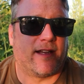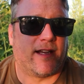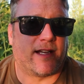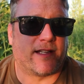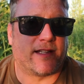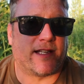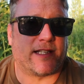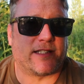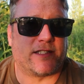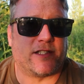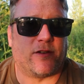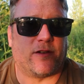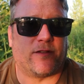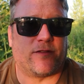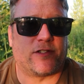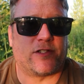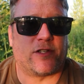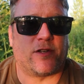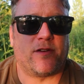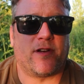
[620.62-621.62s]
I'd like to do it
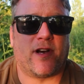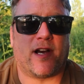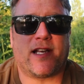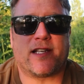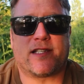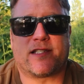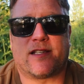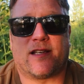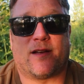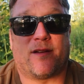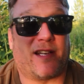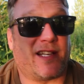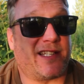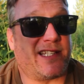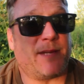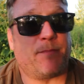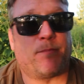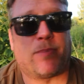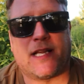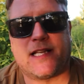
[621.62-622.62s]
for 2 nights, and I
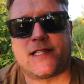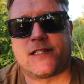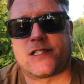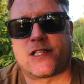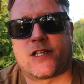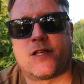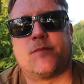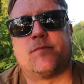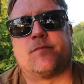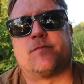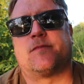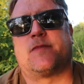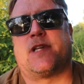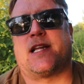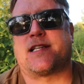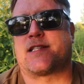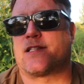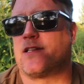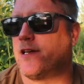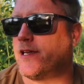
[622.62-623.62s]
did plan to come
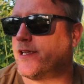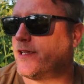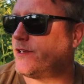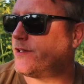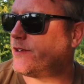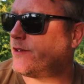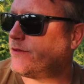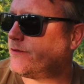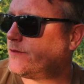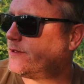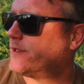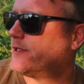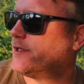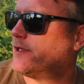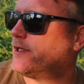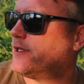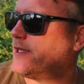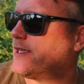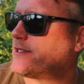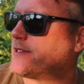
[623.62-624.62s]
last night and do
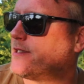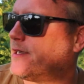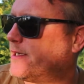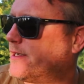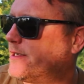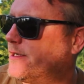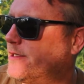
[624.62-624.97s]
last night